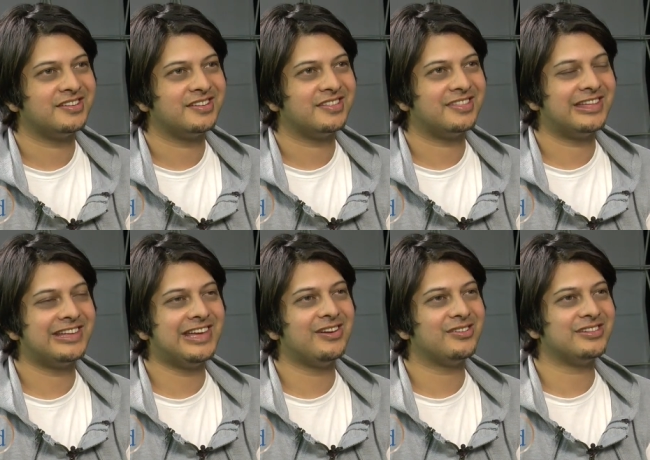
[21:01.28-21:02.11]
need to do
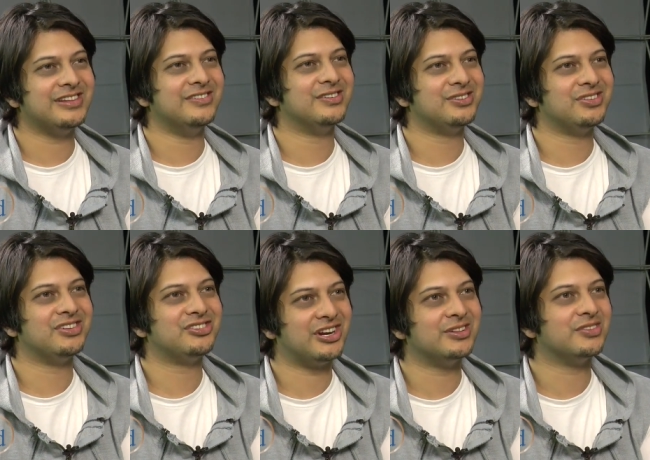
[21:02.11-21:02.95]
that. They cannot leave it
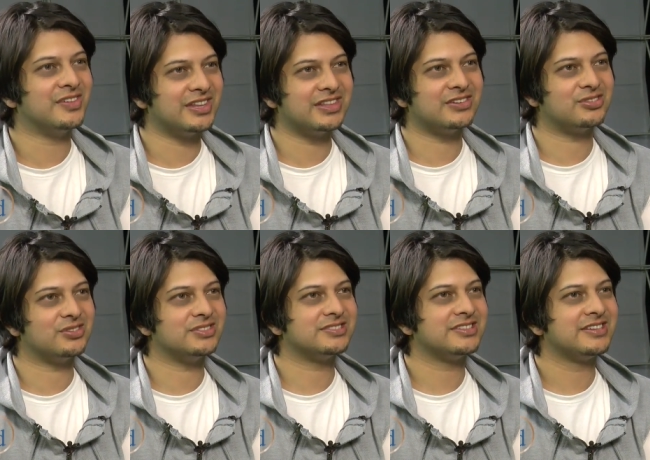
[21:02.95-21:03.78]
to the child to make
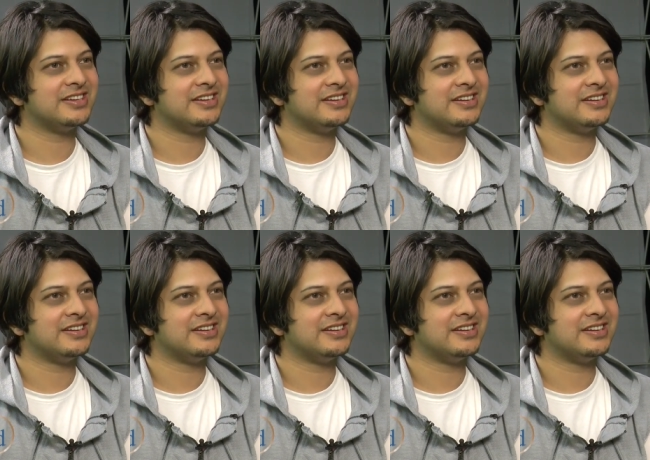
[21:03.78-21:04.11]
that choice. That's